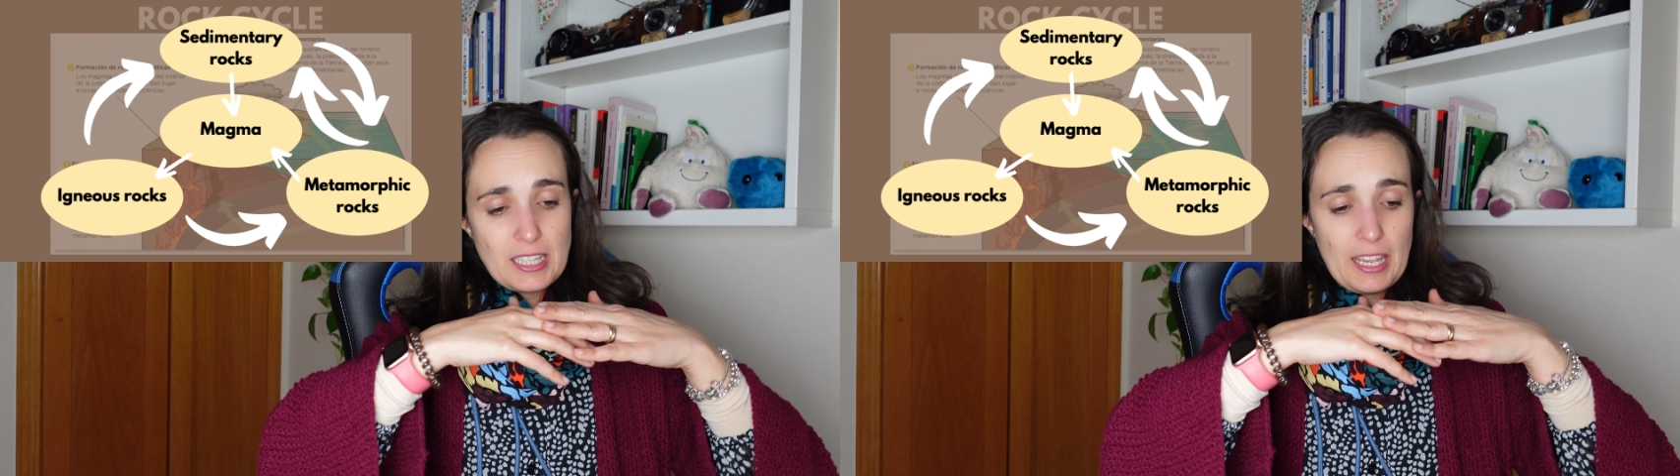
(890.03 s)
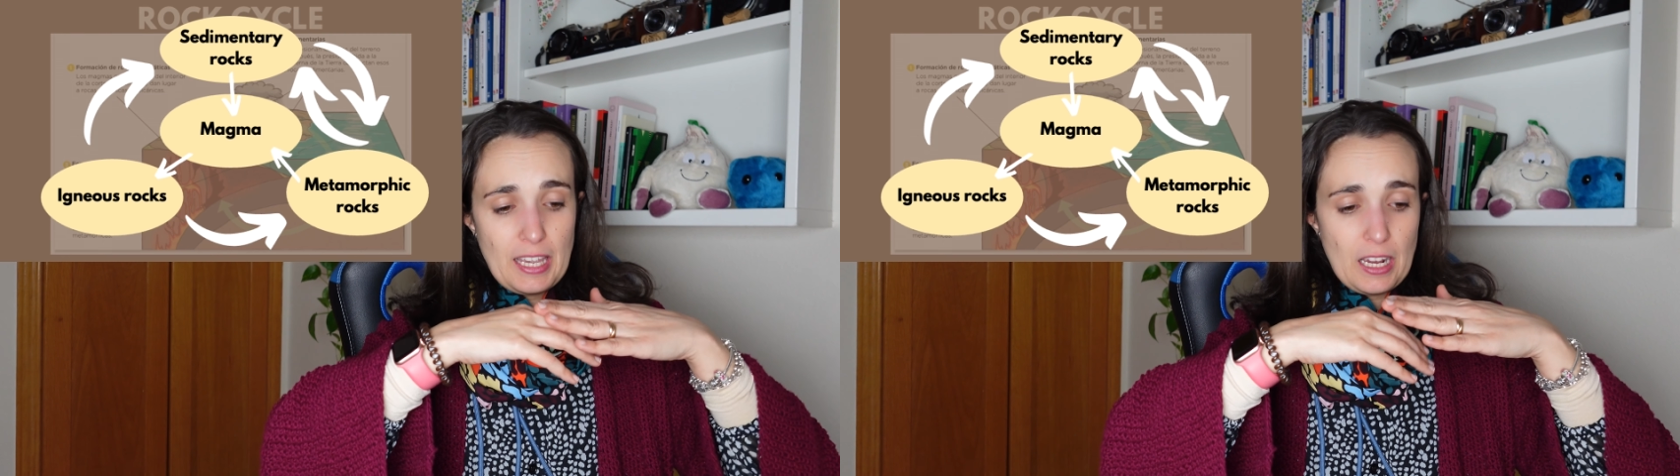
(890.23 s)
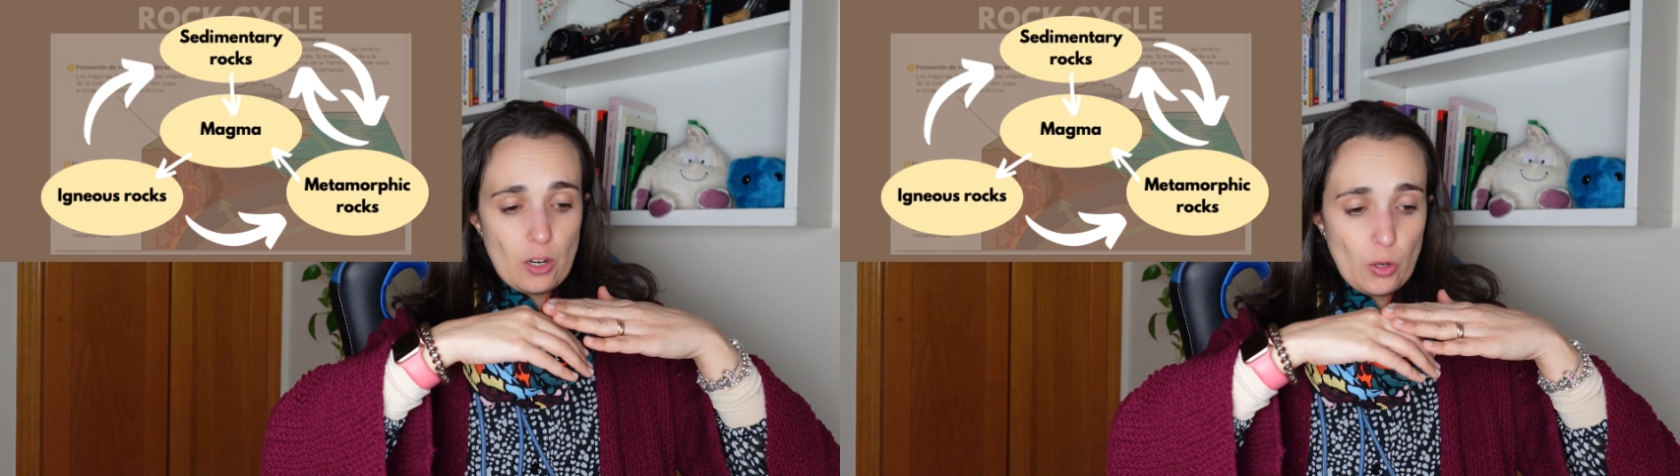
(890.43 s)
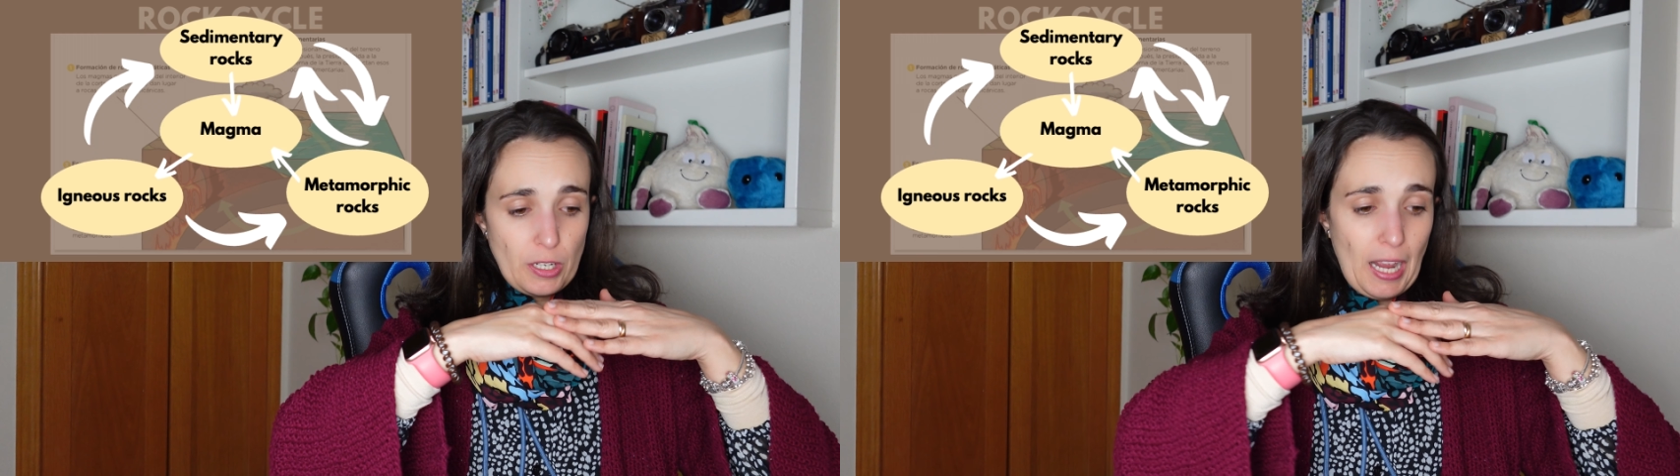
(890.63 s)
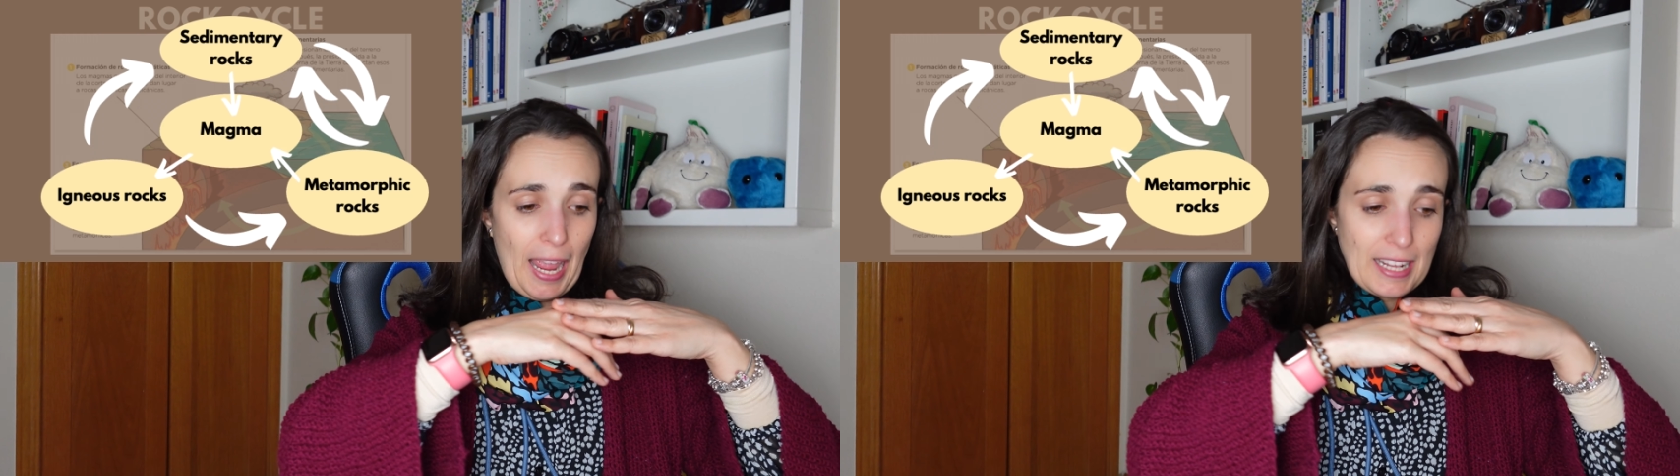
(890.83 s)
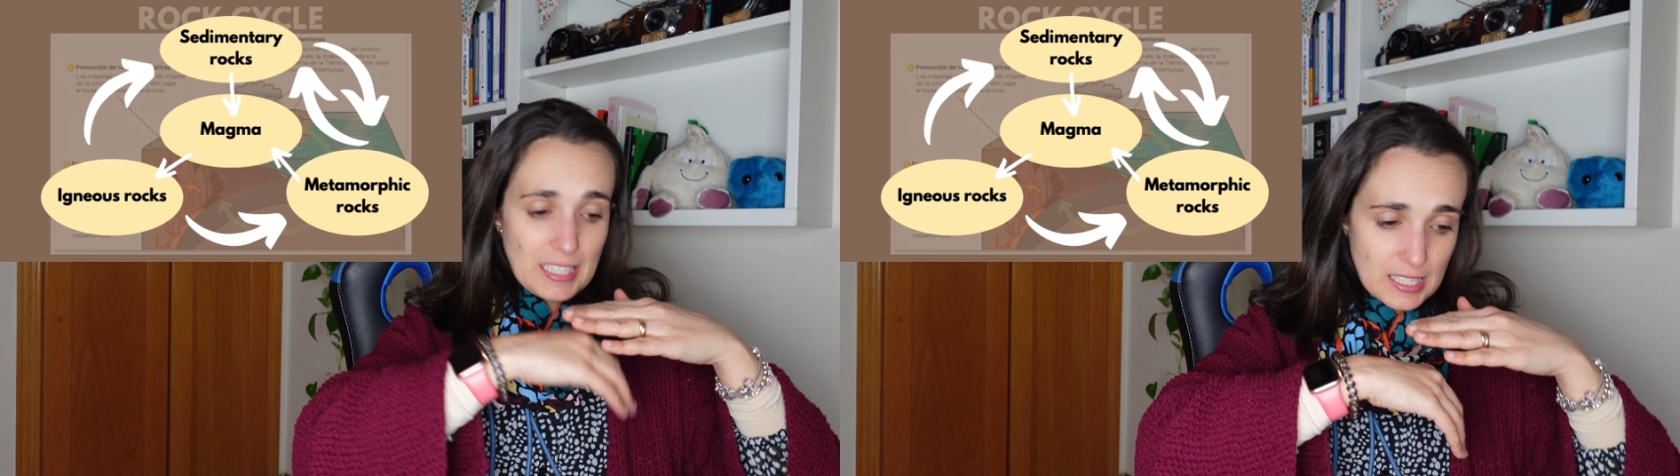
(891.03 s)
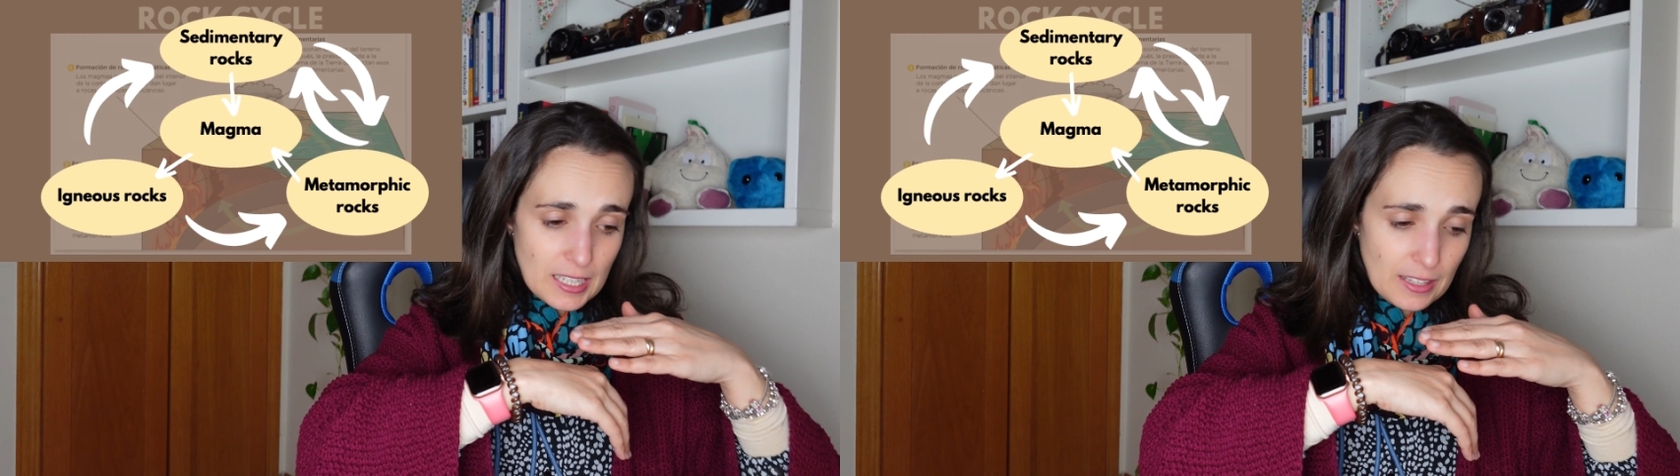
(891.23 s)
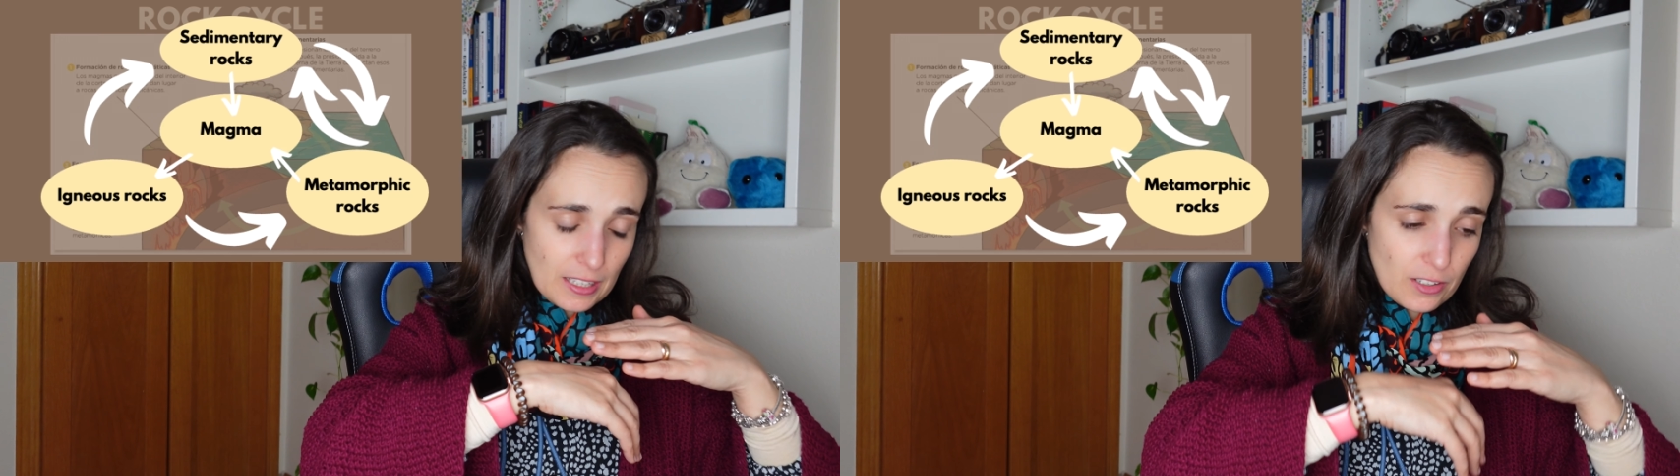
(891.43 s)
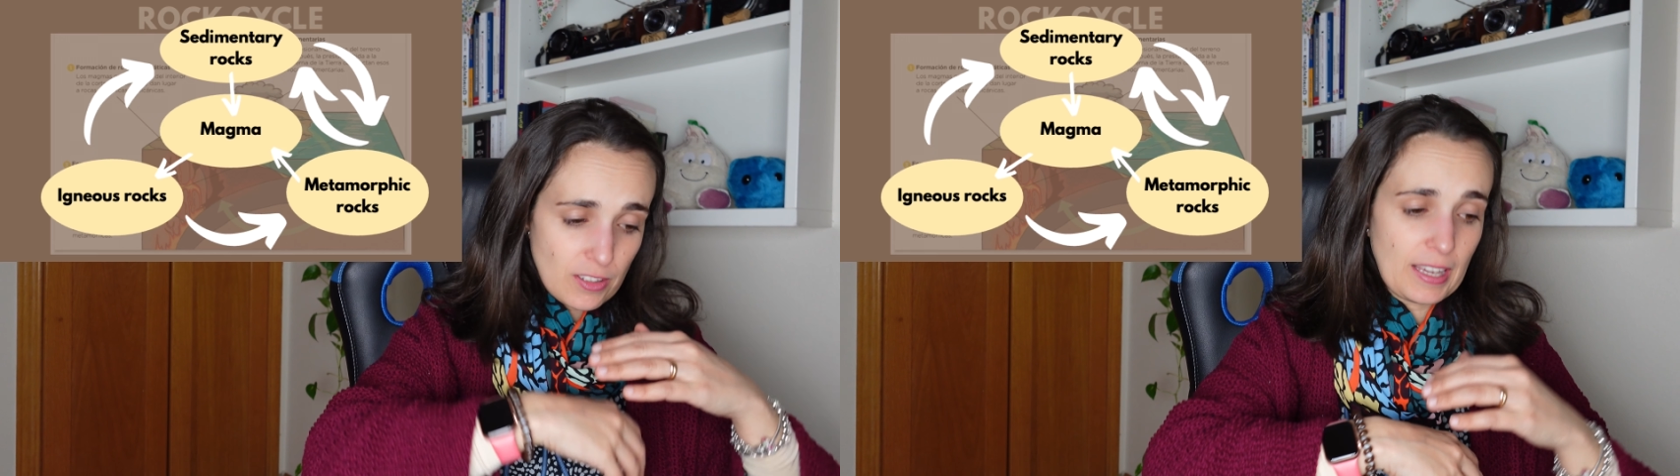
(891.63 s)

they are going inside the earth,